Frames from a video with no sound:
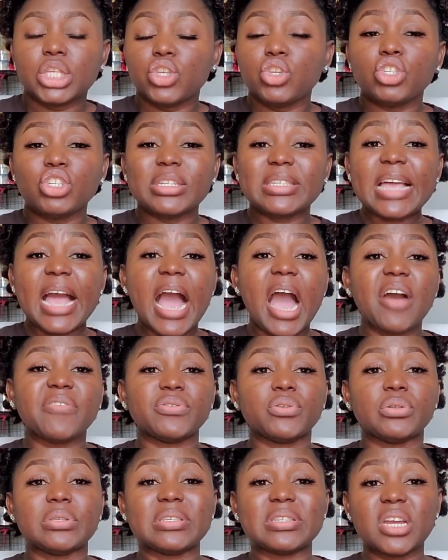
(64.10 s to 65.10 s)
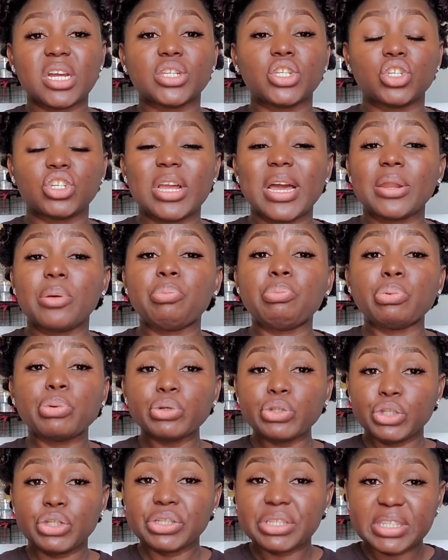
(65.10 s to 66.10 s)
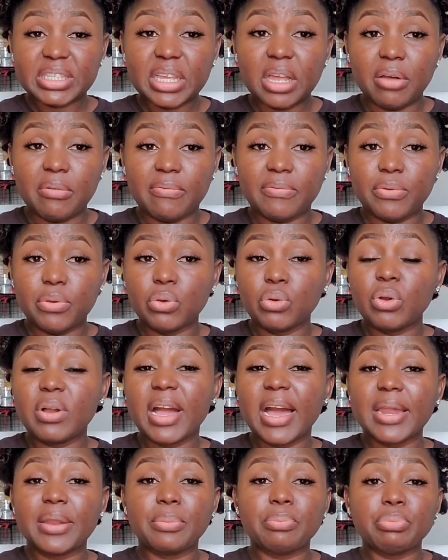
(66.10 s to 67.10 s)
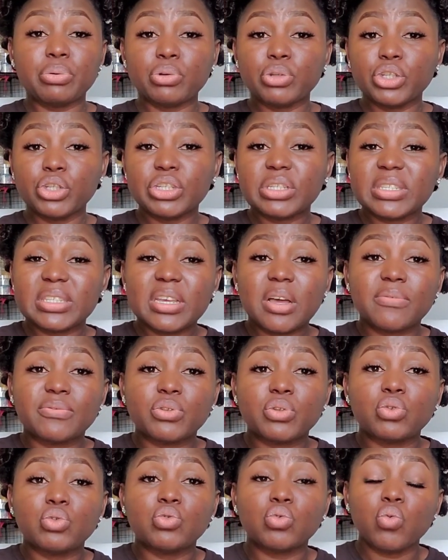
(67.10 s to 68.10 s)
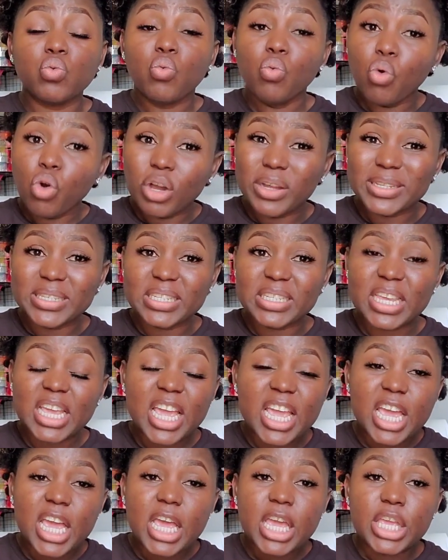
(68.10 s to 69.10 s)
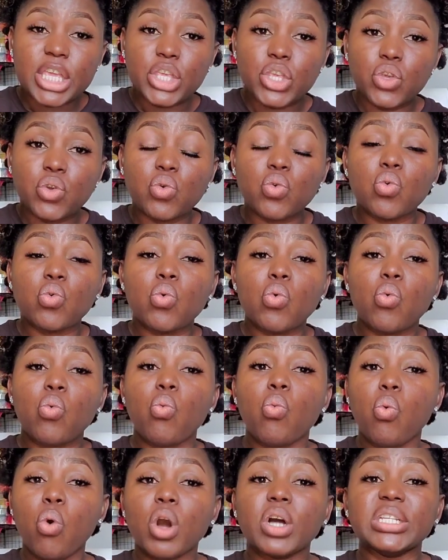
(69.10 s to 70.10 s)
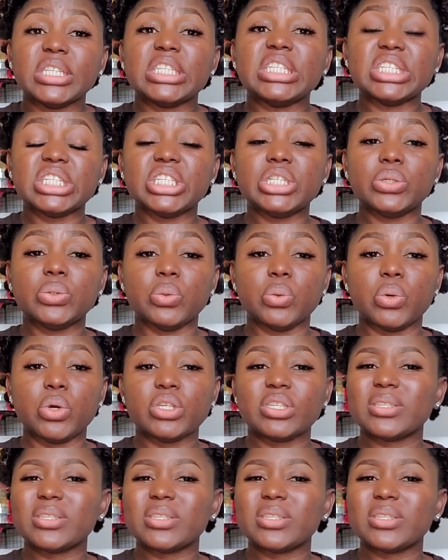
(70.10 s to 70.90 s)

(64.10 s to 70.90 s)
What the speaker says: You just have to start. You got to push yourself. You got to push yourself to do what you want to do.